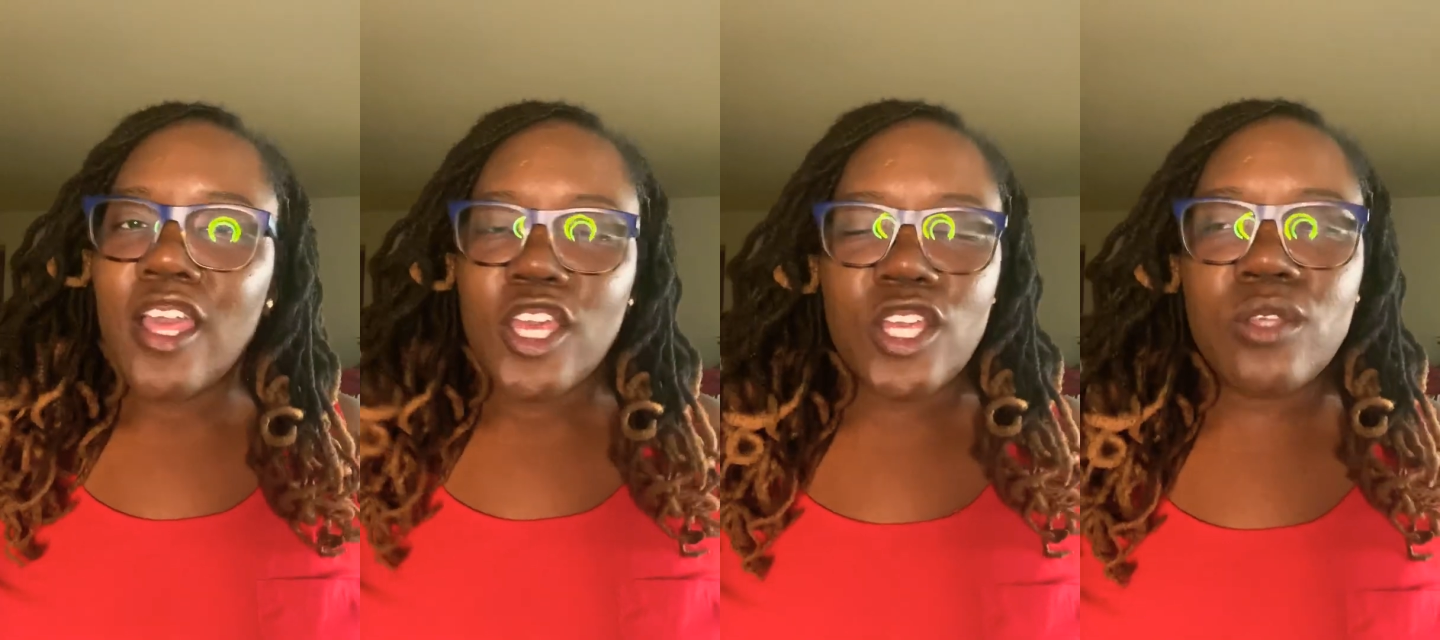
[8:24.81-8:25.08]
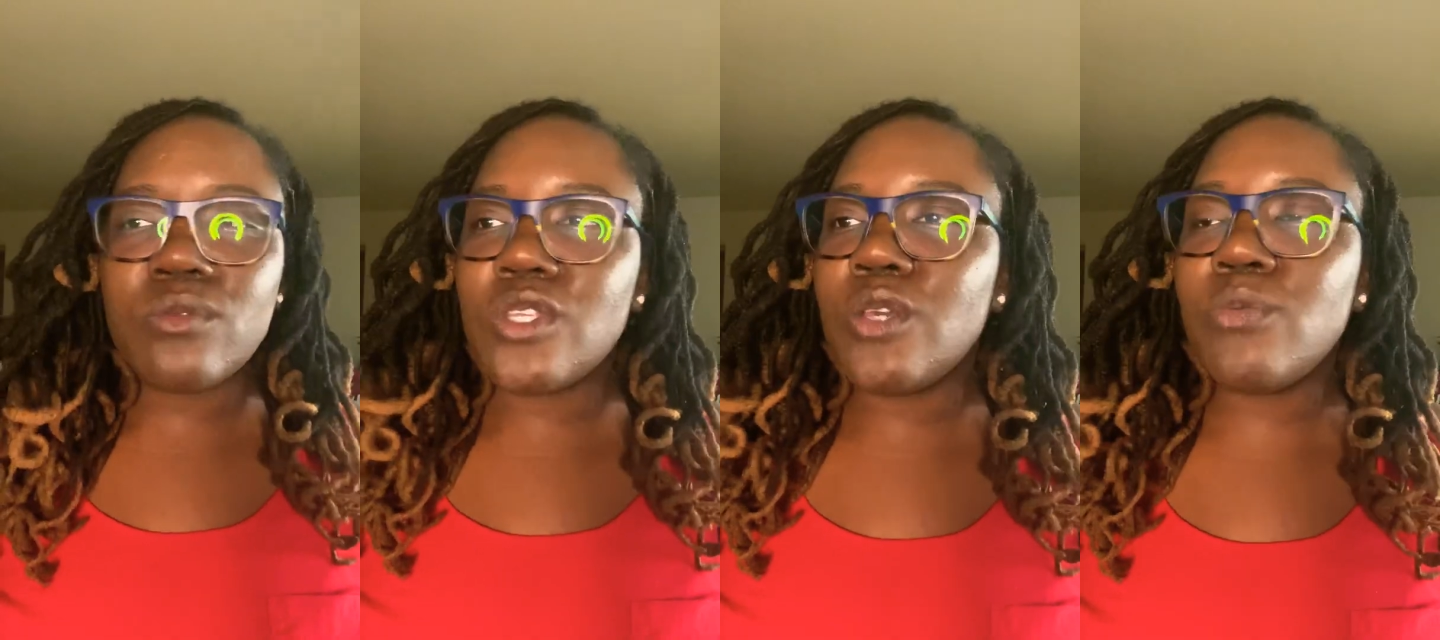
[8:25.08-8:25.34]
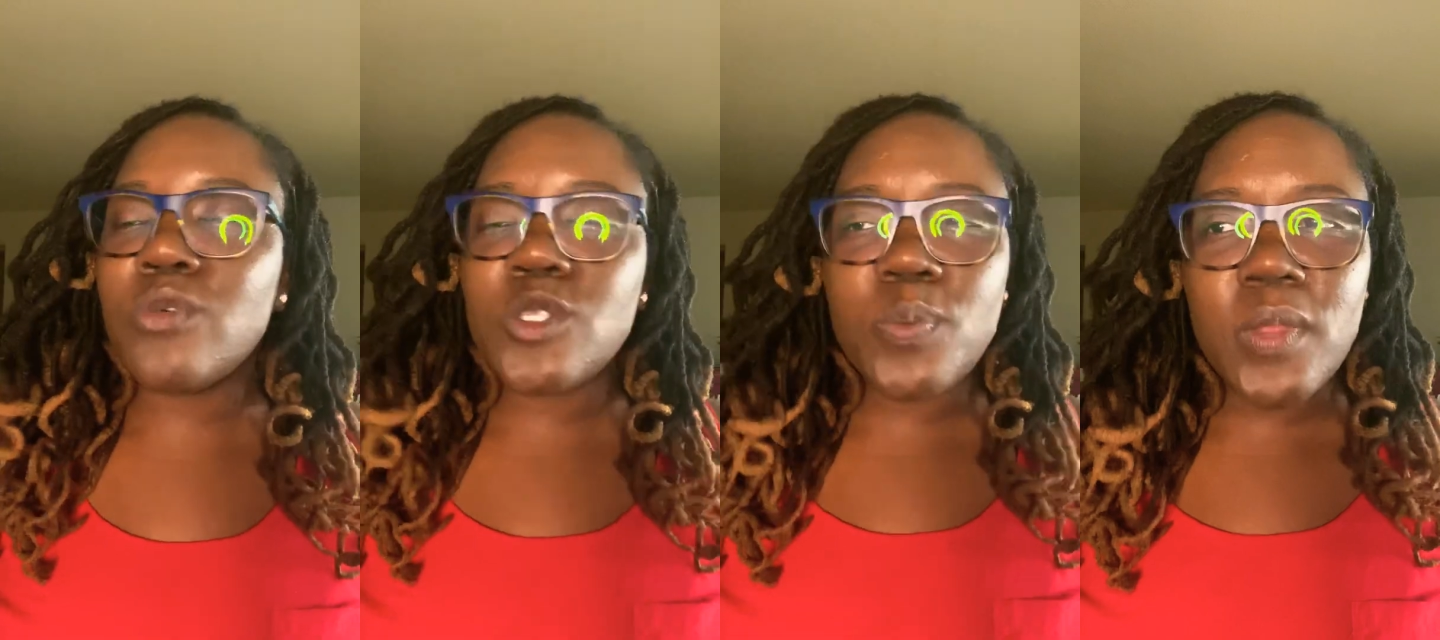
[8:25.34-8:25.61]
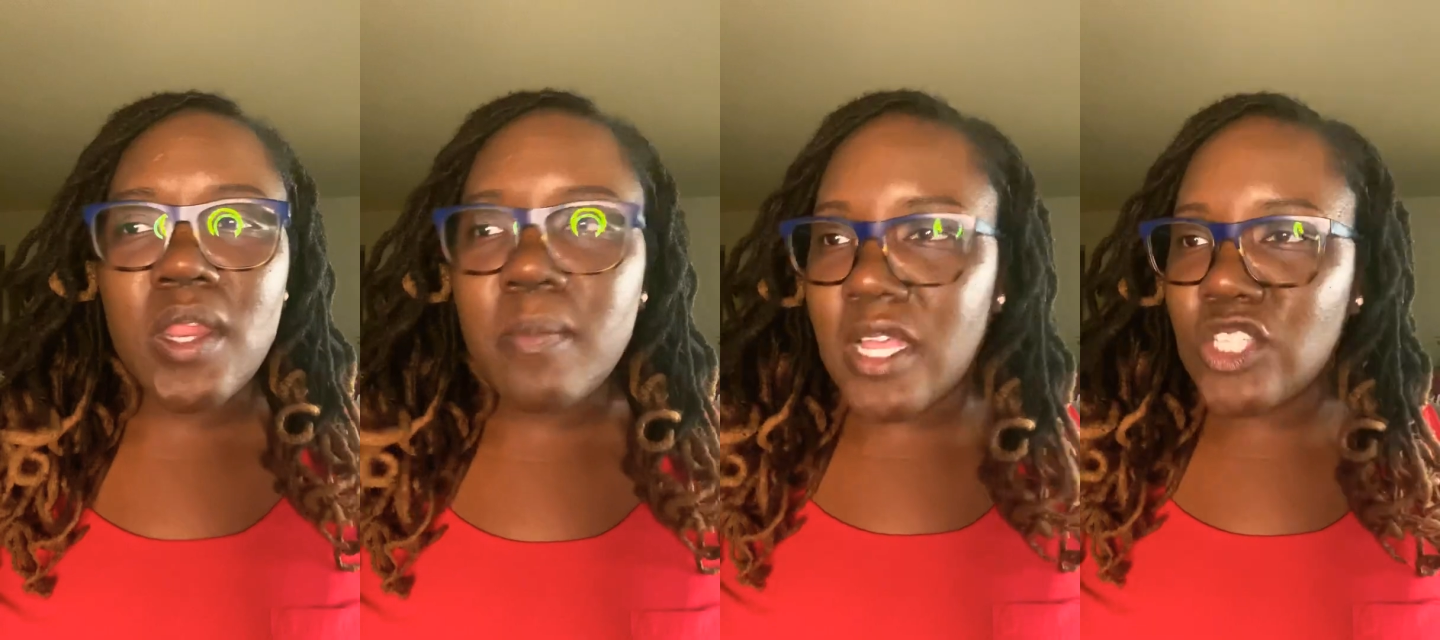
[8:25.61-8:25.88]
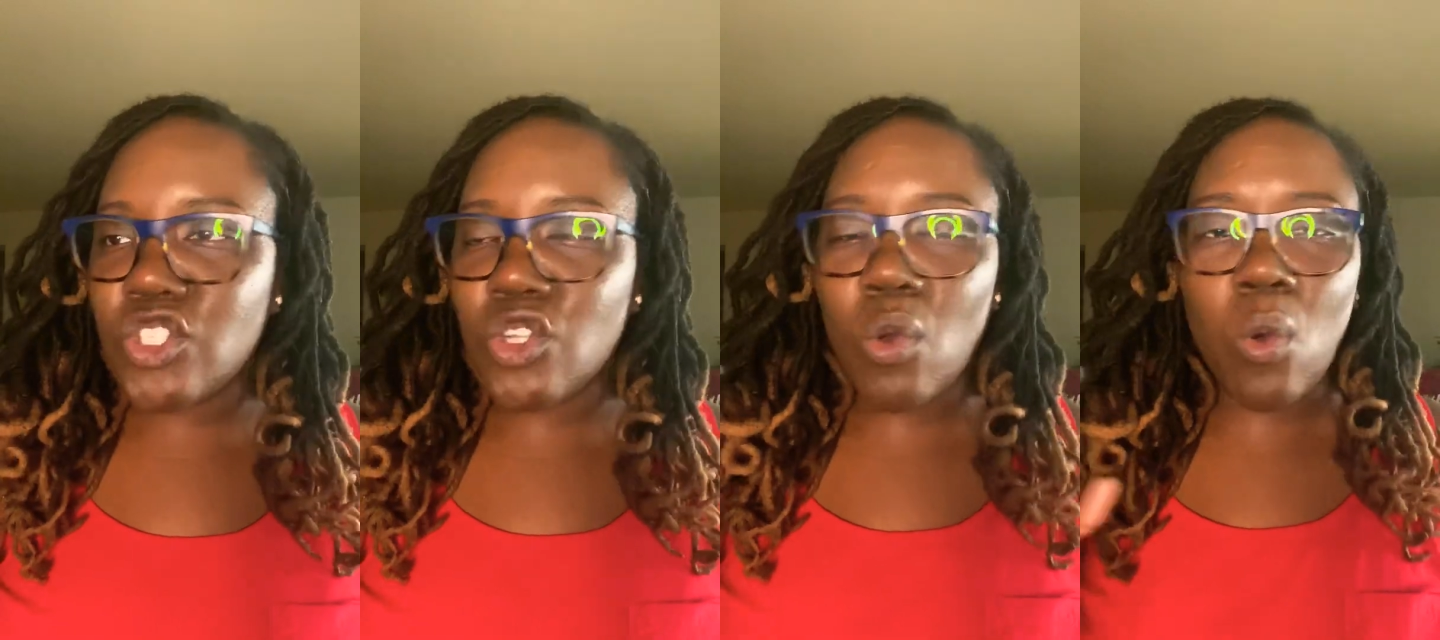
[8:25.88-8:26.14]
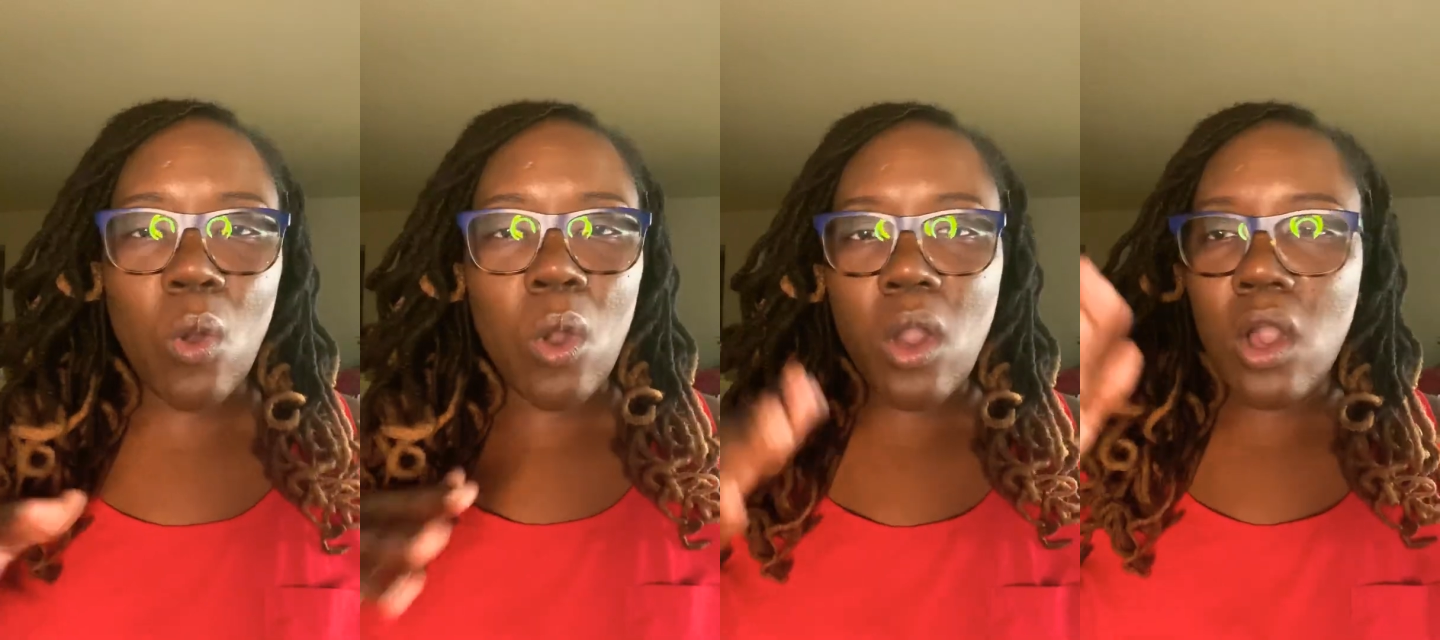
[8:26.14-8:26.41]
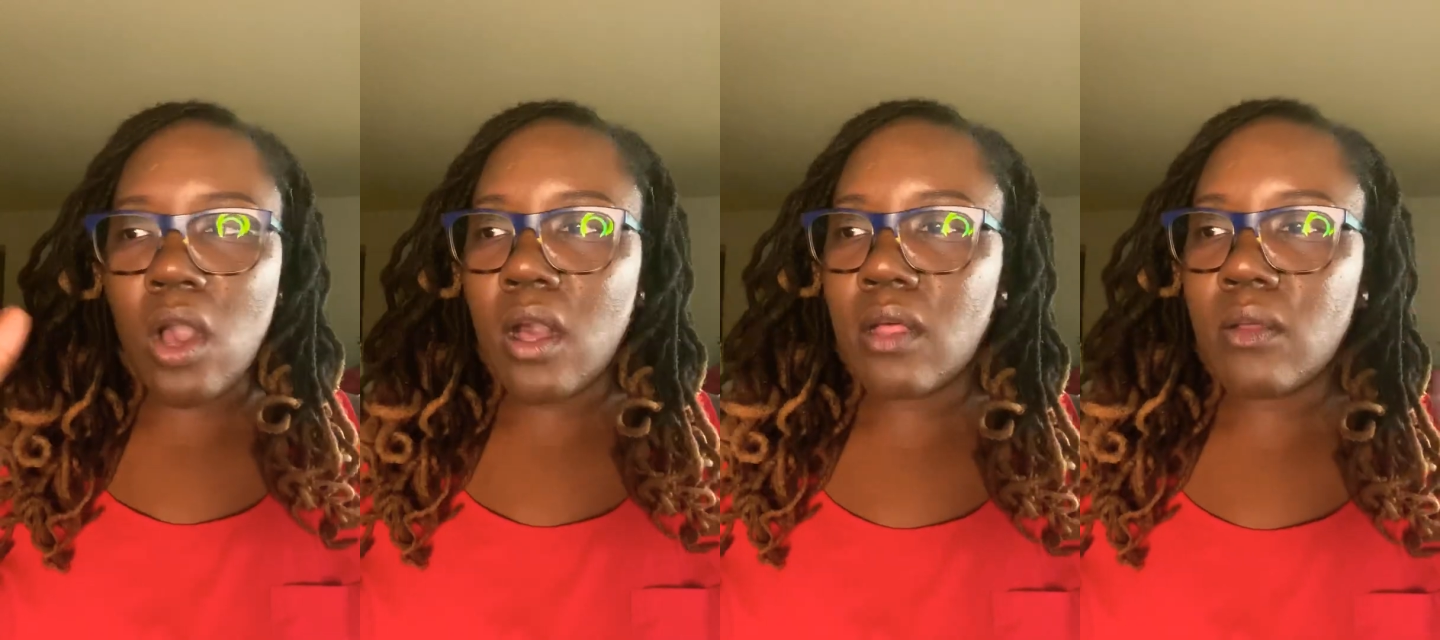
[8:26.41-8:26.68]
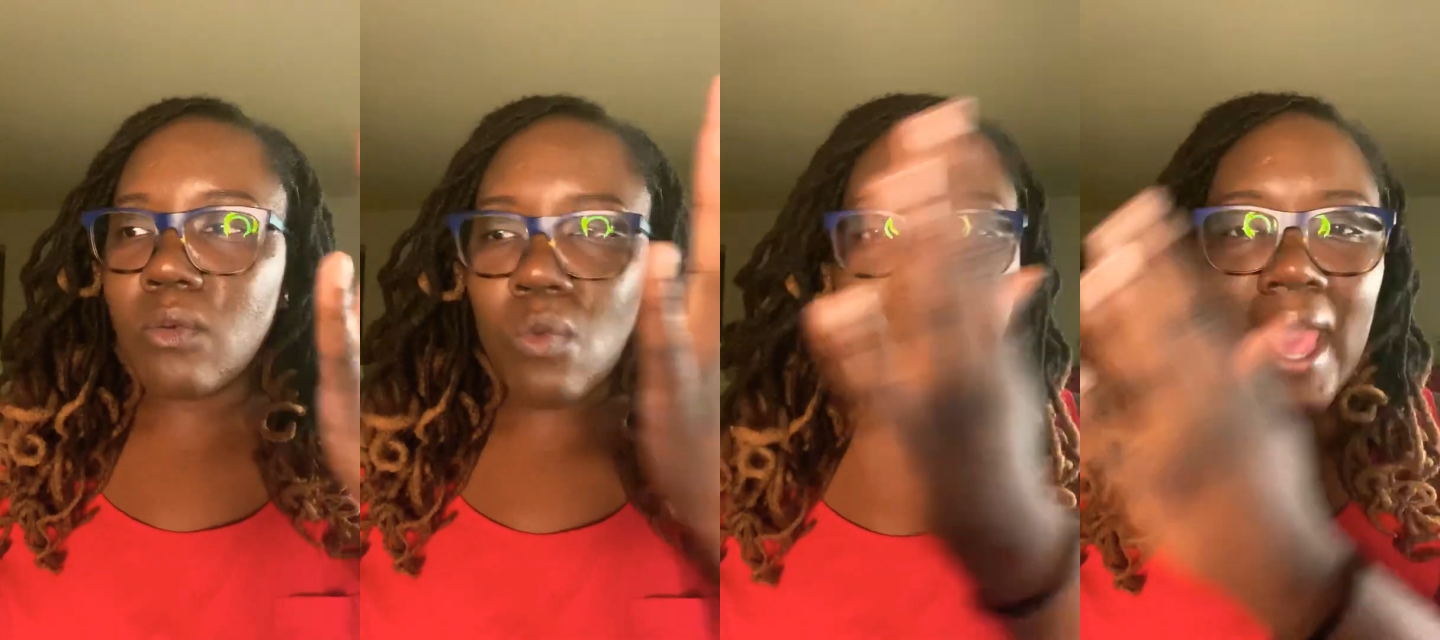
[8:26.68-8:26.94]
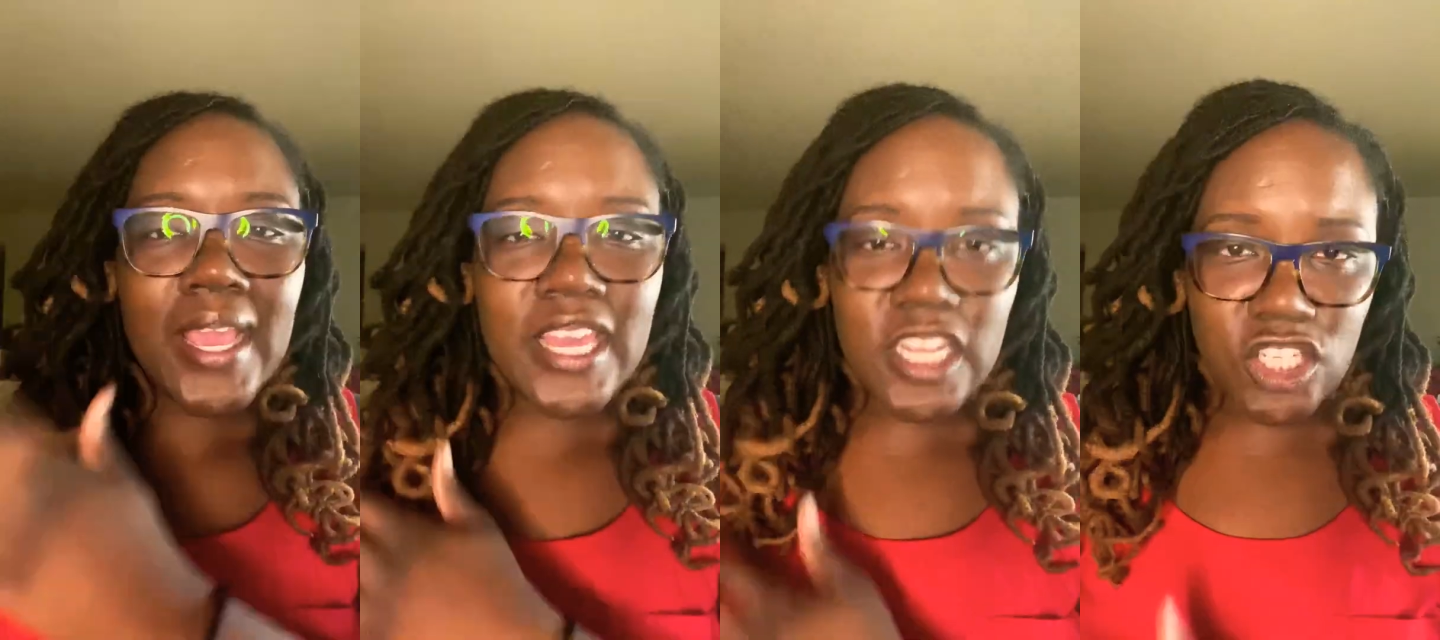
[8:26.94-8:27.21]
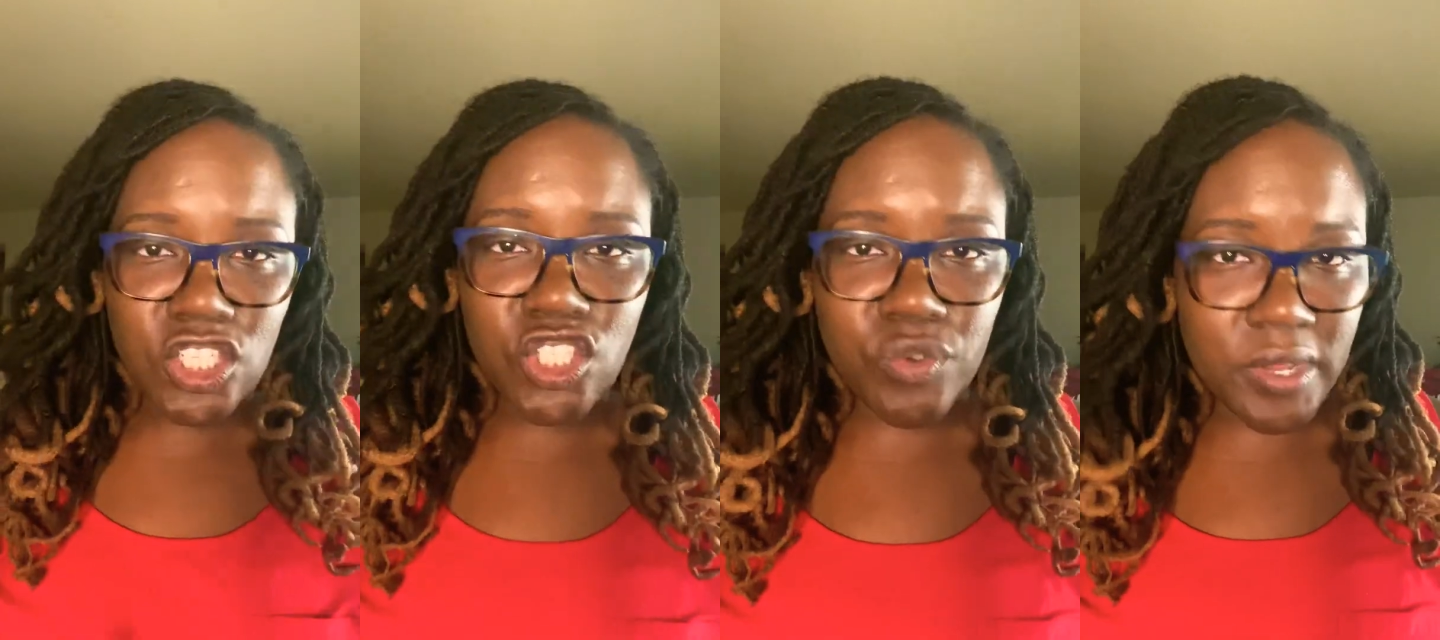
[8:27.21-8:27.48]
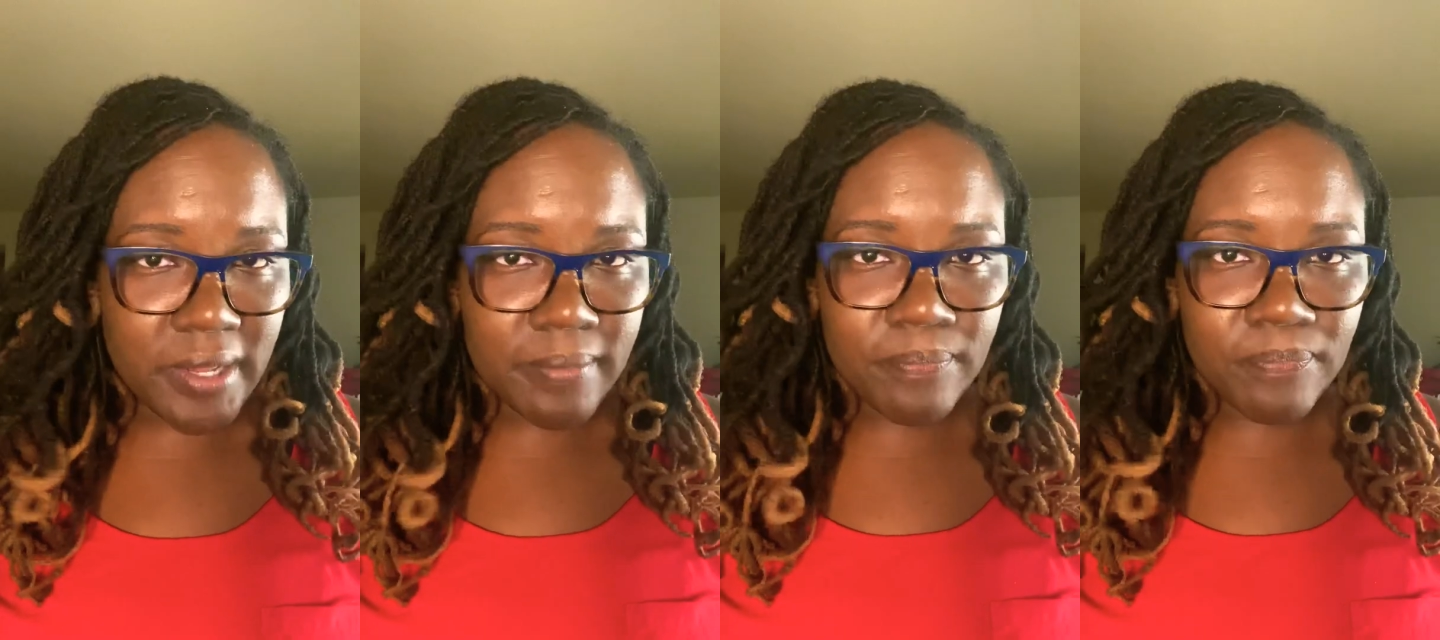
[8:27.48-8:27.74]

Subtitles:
it was pretty much all white history.